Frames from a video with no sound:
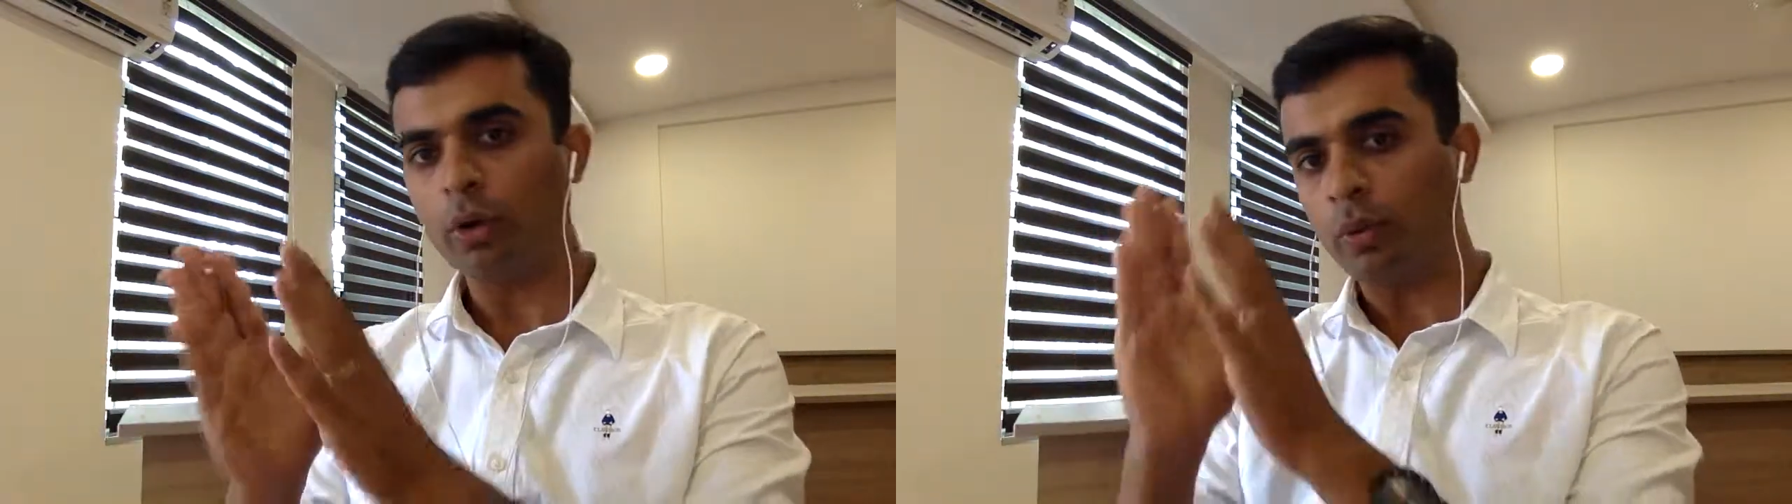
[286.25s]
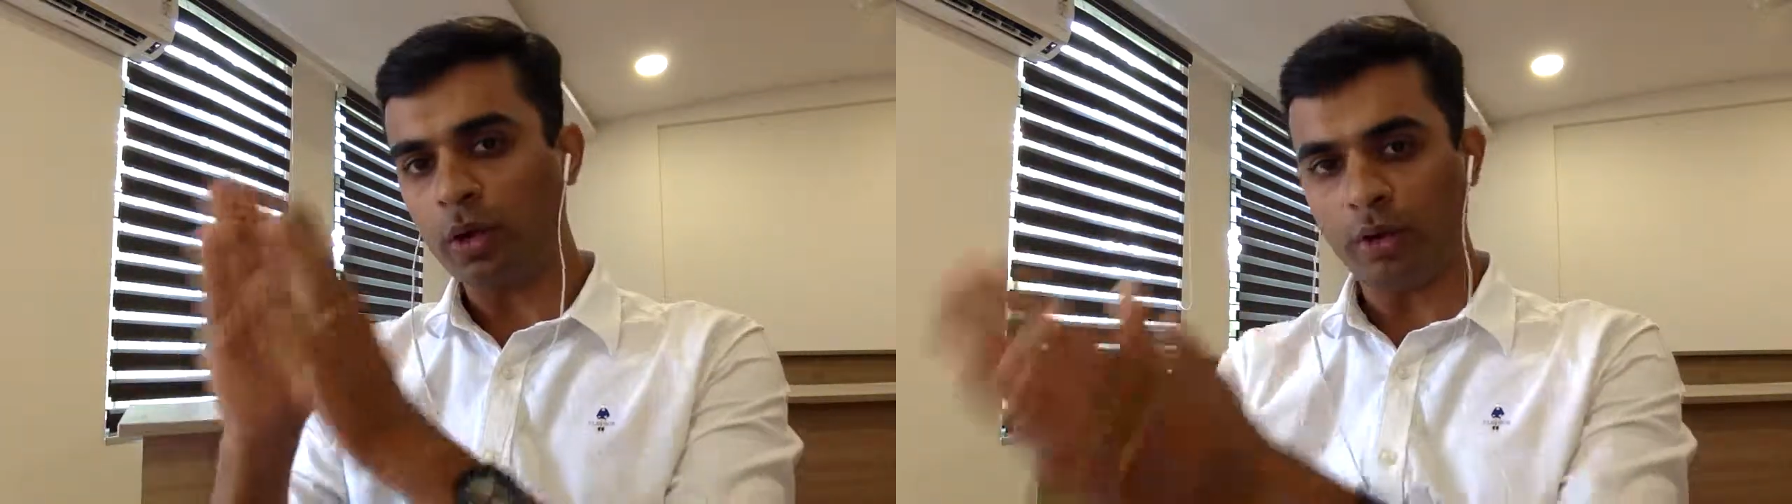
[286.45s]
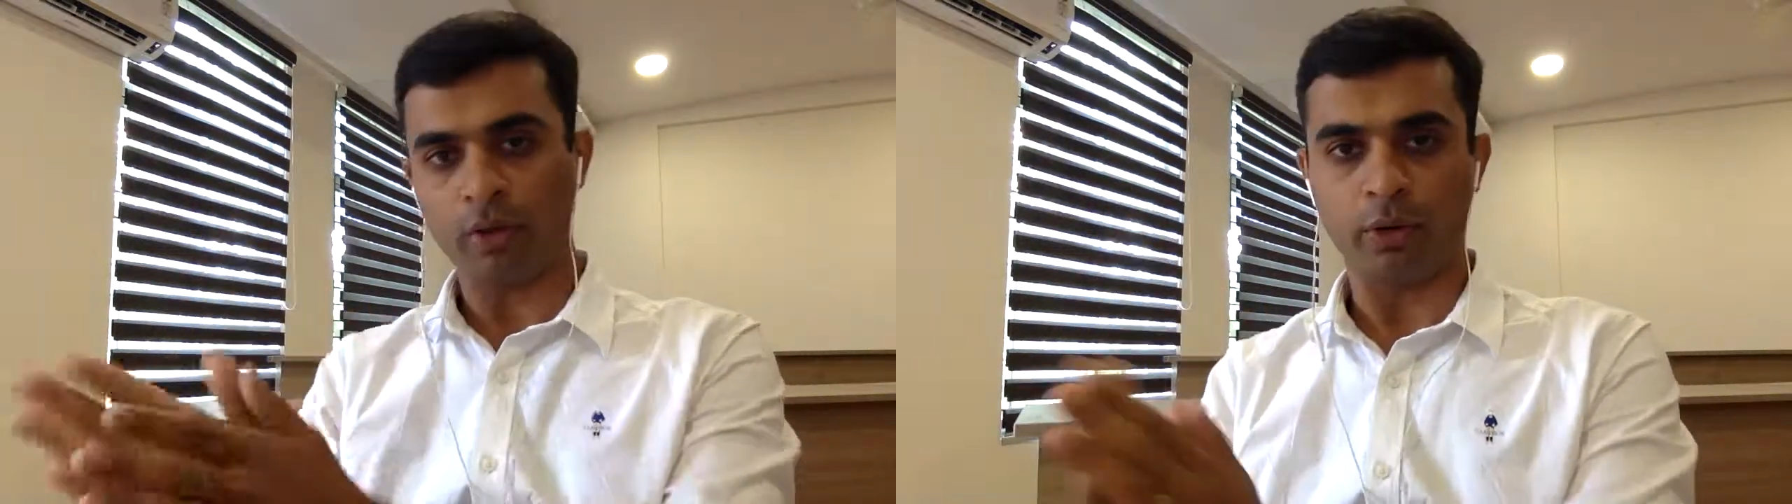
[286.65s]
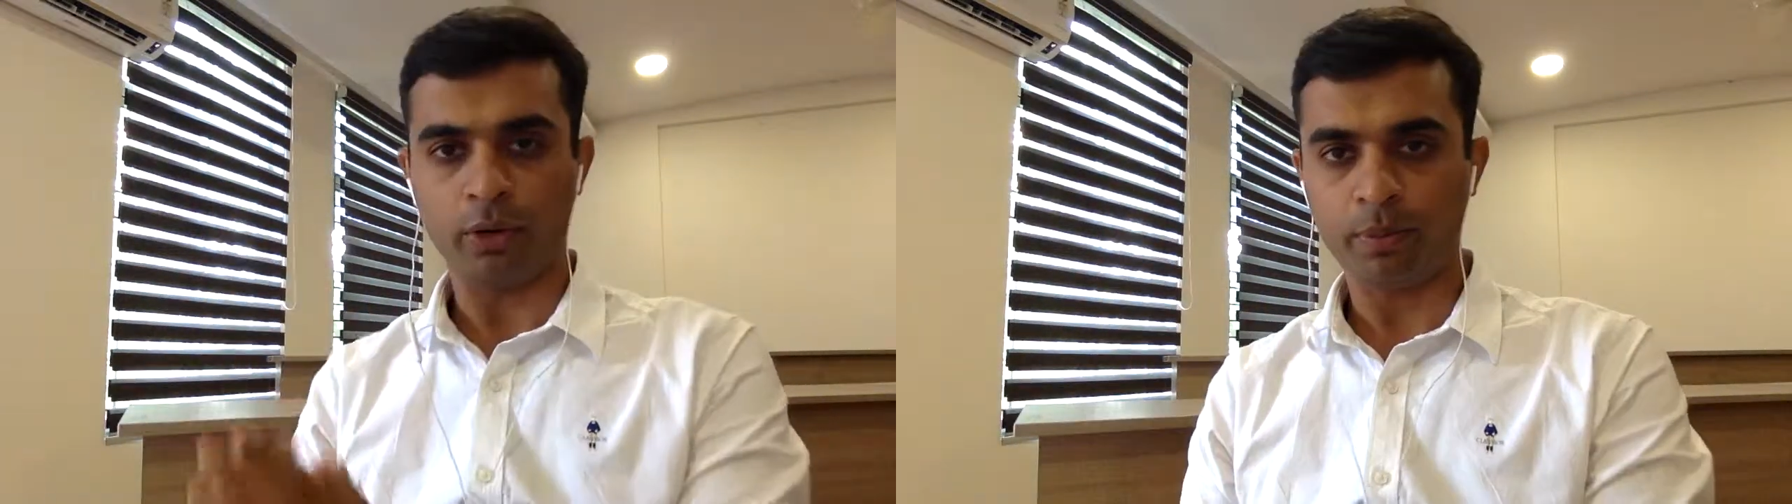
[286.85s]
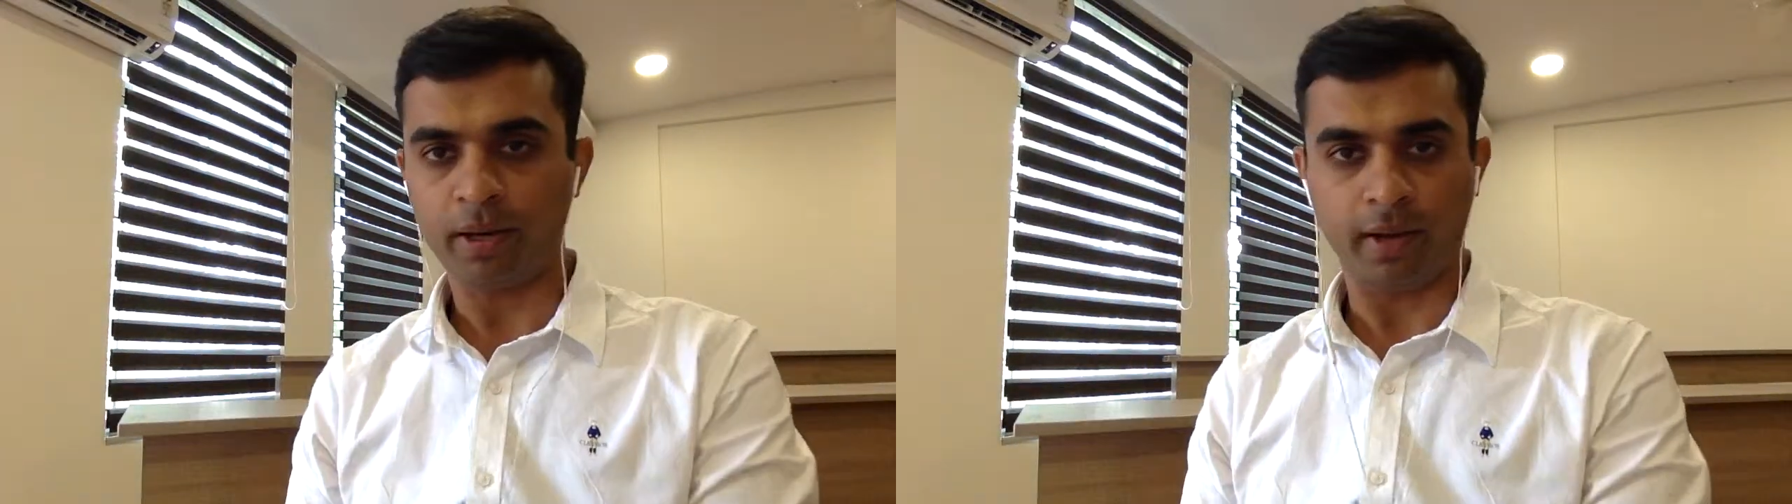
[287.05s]
know what you are going
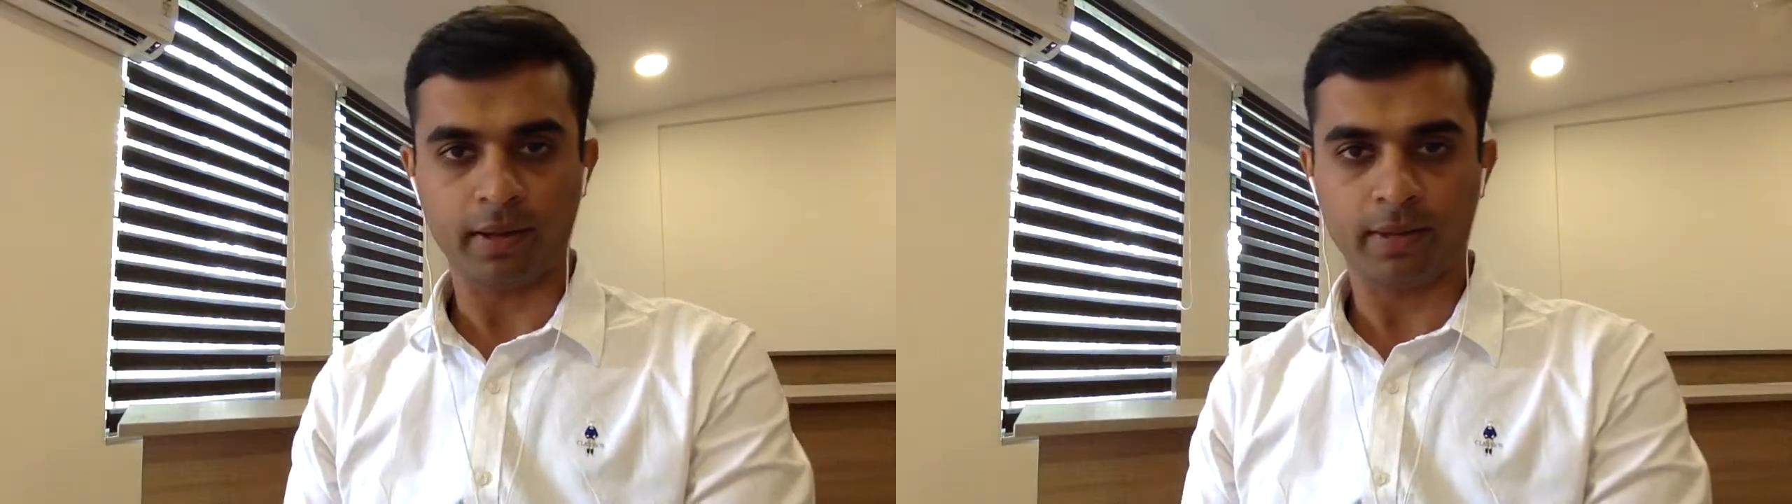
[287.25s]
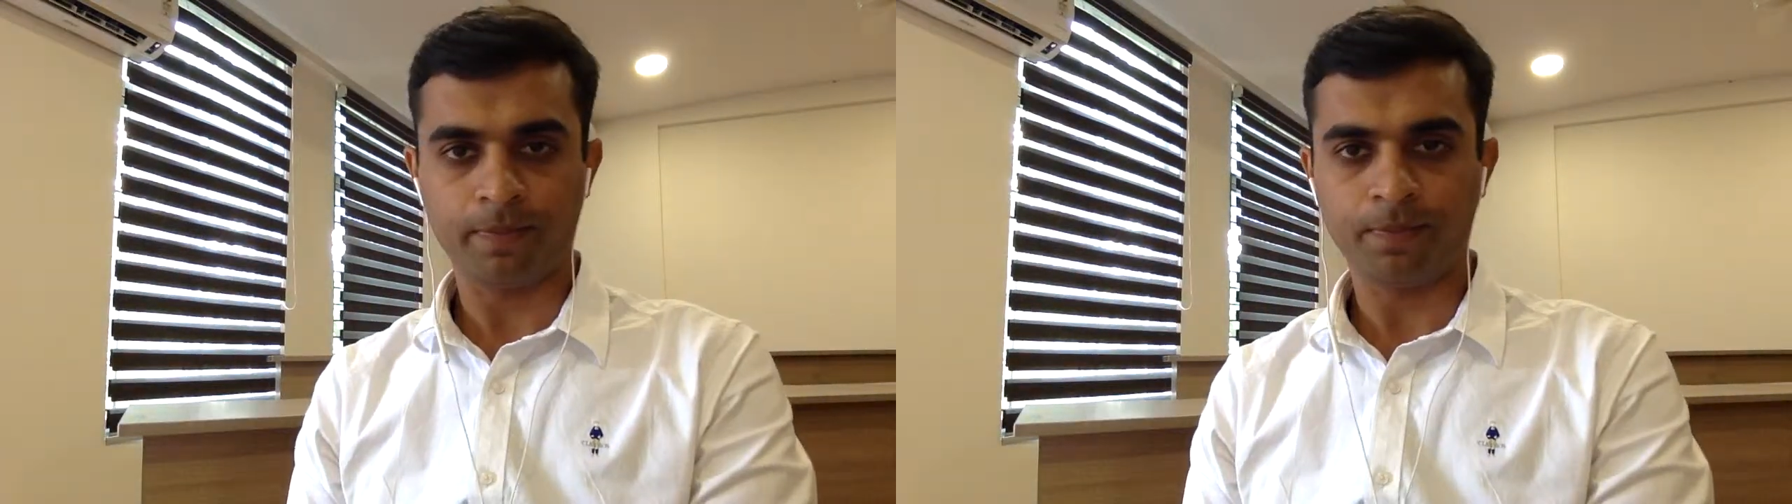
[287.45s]
to predict.